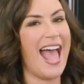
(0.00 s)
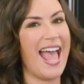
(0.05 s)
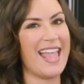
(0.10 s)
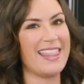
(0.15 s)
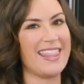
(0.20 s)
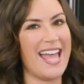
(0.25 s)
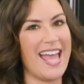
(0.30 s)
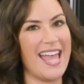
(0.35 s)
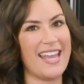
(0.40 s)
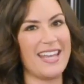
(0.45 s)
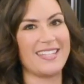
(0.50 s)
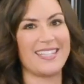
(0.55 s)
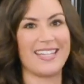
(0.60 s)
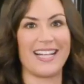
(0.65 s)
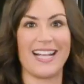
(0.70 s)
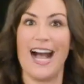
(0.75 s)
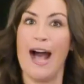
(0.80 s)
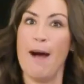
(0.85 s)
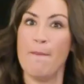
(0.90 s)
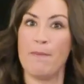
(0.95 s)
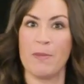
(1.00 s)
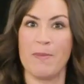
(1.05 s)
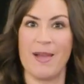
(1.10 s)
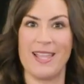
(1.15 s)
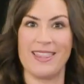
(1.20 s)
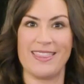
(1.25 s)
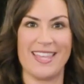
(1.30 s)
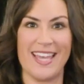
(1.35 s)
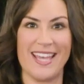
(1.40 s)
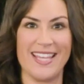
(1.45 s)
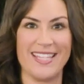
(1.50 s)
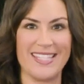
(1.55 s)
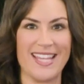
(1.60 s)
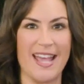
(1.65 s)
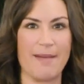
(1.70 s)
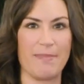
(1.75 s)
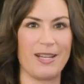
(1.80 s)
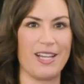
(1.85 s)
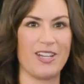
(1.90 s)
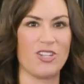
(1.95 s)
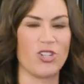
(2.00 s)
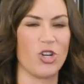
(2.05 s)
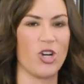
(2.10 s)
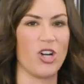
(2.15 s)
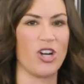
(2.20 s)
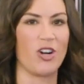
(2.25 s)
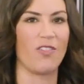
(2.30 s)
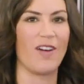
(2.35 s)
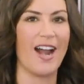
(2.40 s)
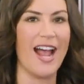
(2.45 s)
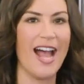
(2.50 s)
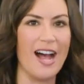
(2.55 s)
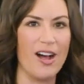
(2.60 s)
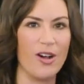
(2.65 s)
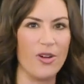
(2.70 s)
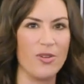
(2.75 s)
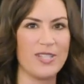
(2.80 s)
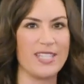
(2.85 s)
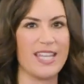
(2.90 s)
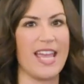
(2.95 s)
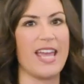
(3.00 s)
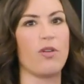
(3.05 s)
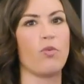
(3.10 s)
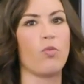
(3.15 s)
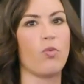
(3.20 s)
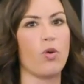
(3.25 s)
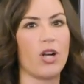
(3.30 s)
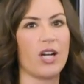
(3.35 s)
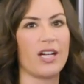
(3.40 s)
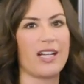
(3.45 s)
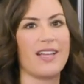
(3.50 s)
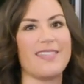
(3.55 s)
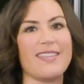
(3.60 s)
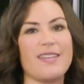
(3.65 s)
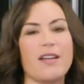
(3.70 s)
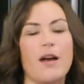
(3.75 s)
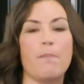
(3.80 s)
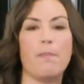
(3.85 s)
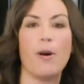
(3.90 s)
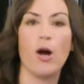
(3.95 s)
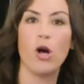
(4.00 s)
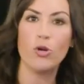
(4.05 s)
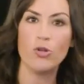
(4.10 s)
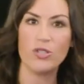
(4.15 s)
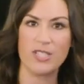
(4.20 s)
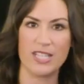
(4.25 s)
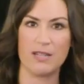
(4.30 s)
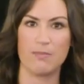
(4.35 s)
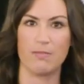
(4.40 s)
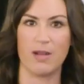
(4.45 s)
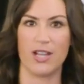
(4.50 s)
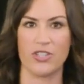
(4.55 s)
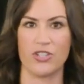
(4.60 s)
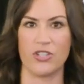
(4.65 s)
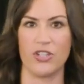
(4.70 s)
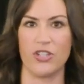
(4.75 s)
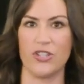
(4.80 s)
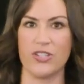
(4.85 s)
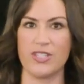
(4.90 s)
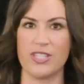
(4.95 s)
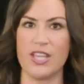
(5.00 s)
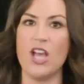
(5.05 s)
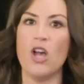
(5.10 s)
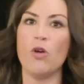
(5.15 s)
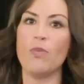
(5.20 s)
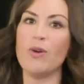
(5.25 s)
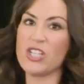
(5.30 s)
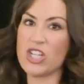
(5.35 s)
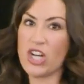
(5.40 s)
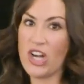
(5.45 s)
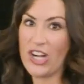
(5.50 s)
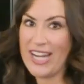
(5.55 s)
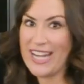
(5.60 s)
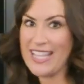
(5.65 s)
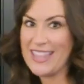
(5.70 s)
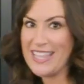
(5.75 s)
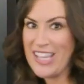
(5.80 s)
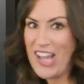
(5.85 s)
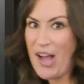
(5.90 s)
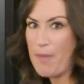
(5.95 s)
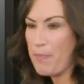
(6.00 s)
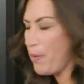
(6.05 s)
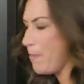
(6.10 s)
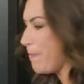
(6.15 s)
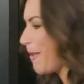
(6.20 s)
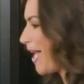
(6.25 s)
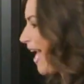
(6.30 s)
And then to complement this, I'm gonna turn around and work the opposing muscles, which are in the upper